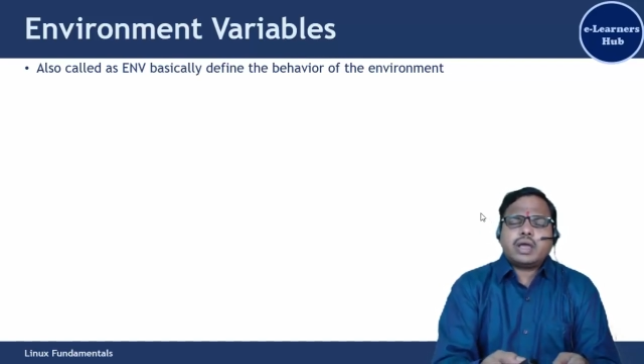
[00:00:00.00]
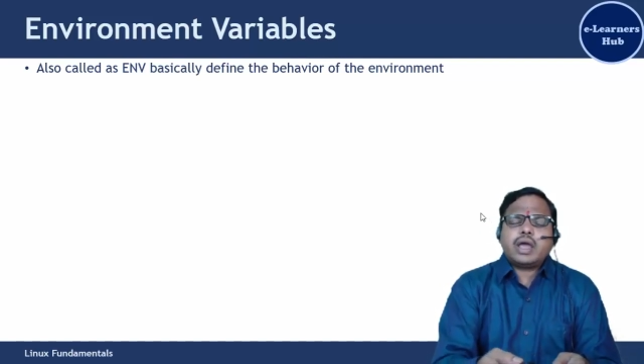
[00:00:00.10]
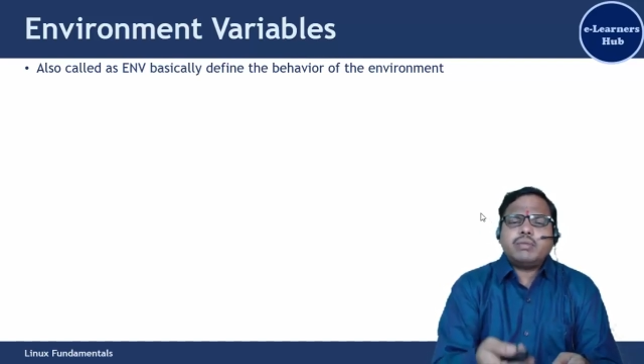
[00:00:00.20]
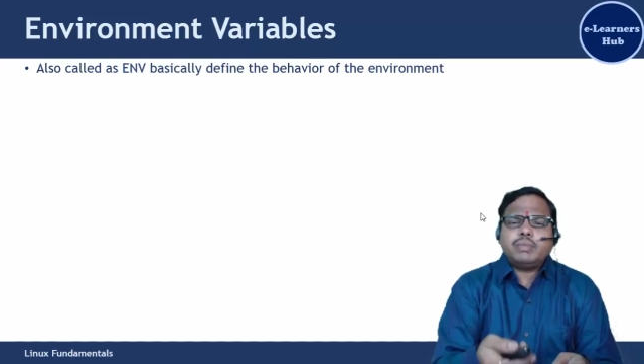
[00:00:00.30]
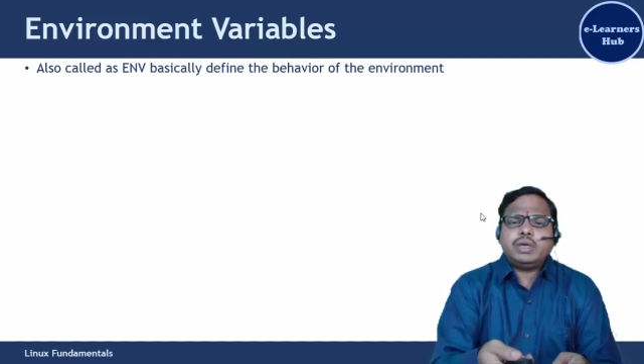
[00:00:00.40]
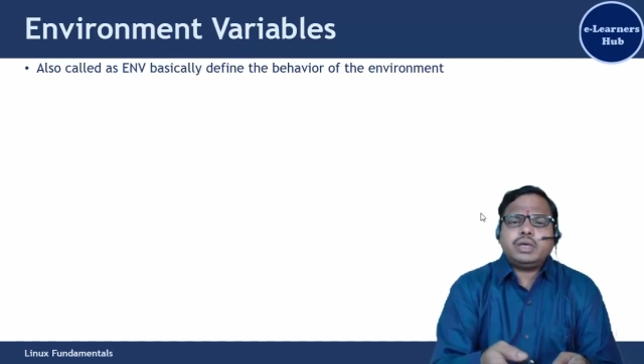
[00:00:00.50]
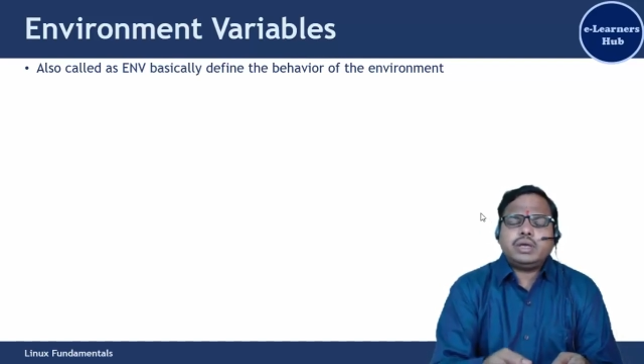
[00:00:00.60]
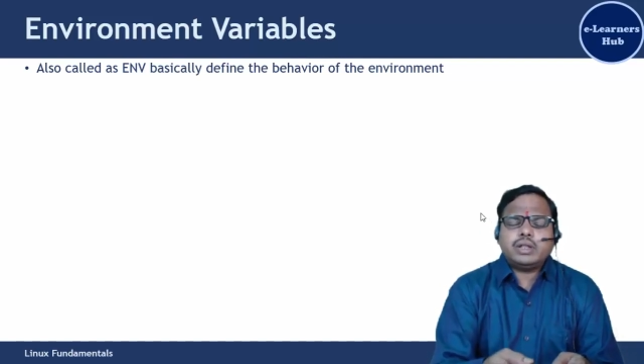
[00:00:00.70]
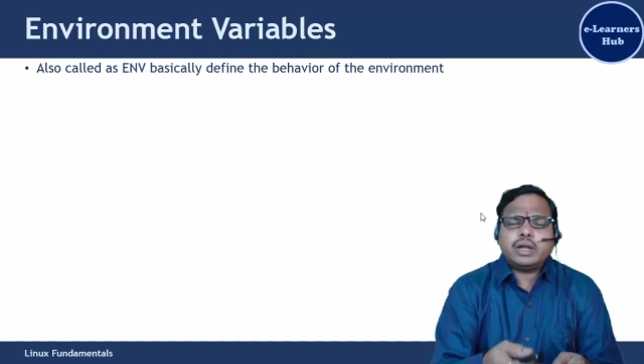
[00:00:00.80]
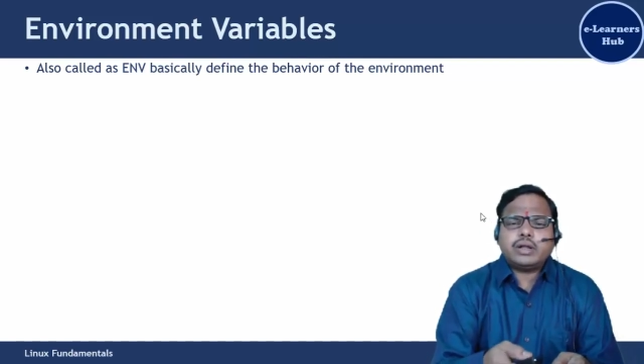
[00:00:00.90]

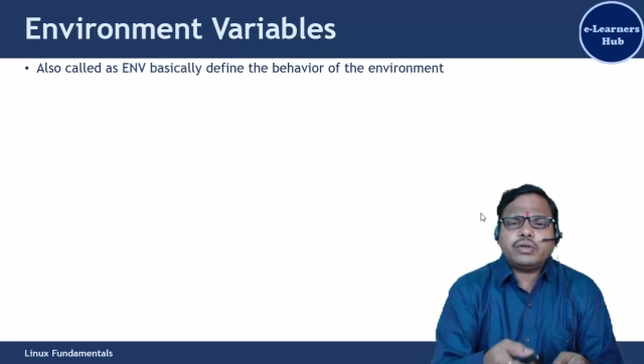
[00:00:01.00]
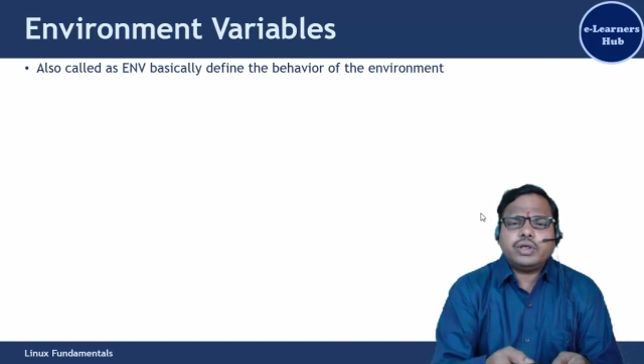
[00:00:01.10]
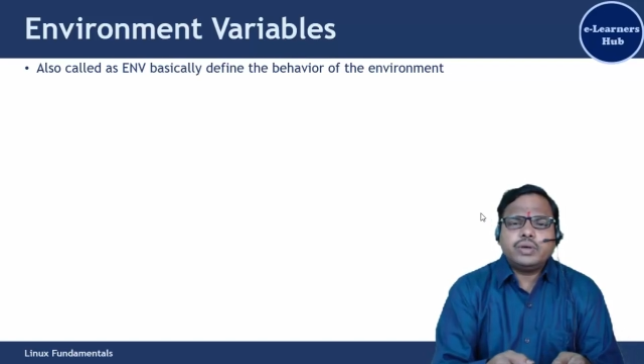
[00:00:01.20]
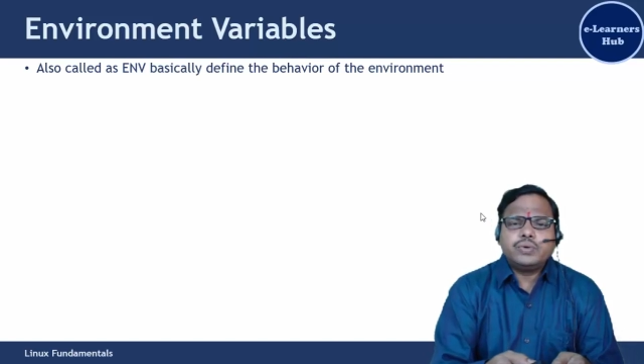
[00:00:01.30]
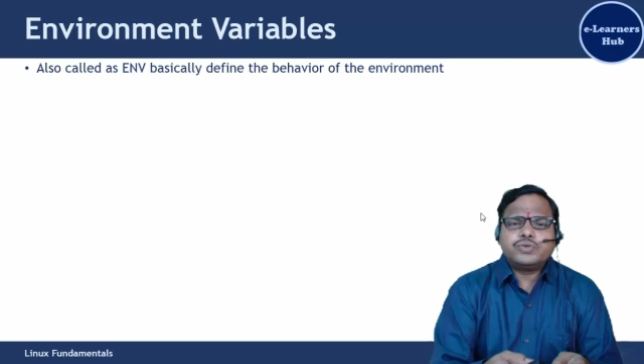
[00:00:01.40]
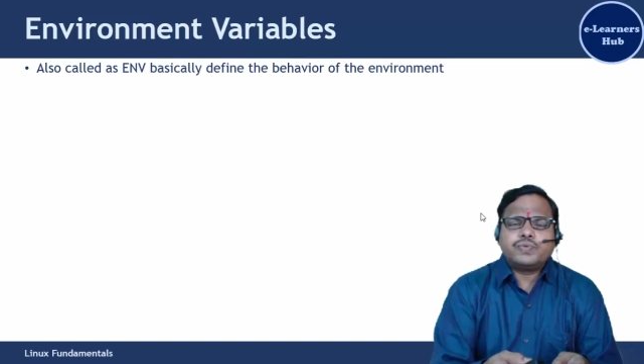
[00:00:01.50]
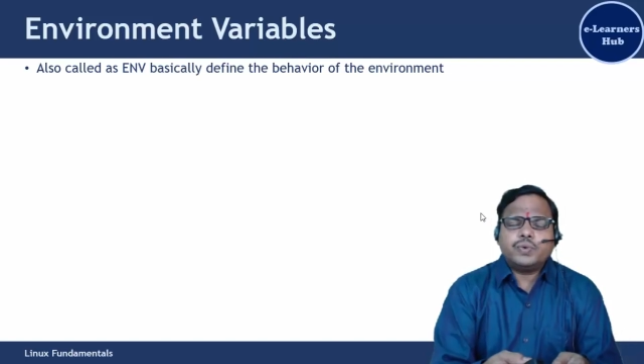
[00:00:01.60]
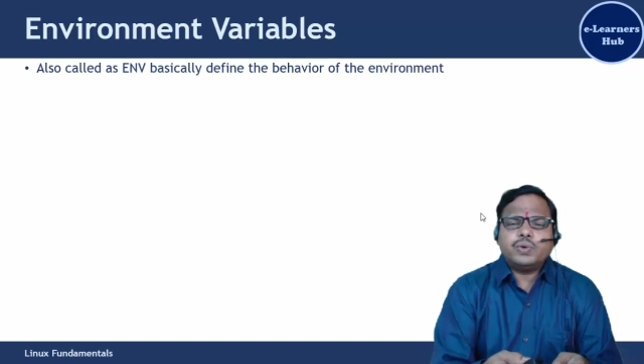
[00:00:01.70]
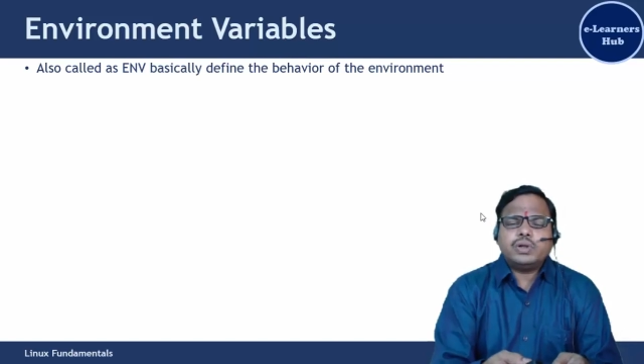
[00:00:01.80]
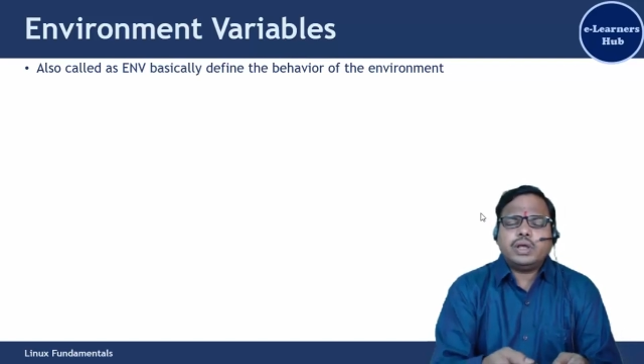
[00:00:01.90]
are
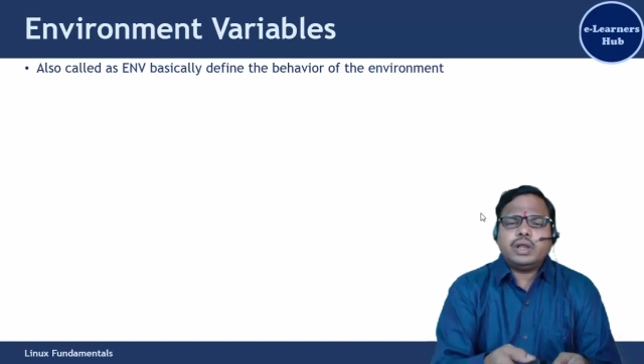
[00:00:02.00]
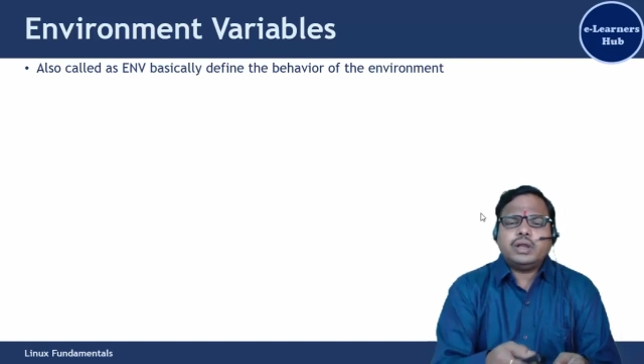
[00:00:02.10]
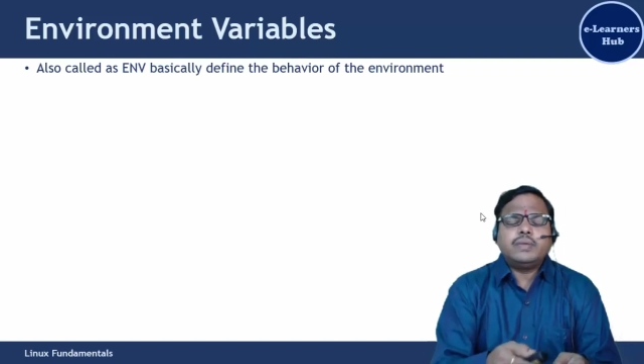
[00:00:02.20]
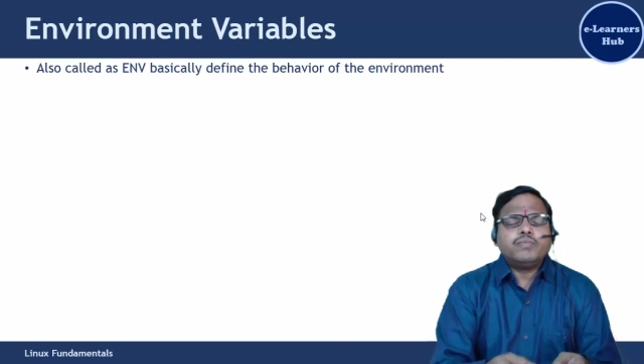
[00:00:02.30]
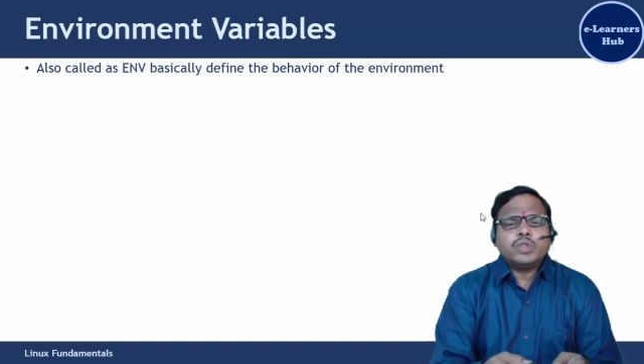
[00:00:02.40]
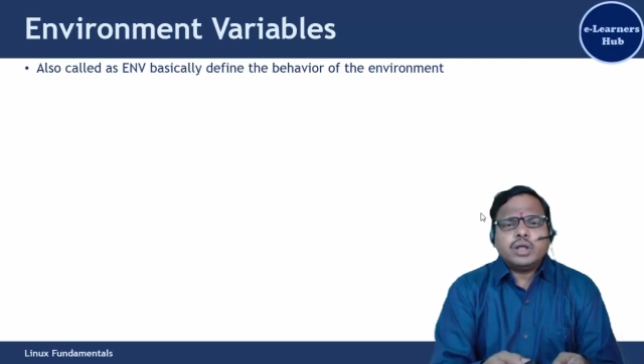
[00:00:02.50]
useful in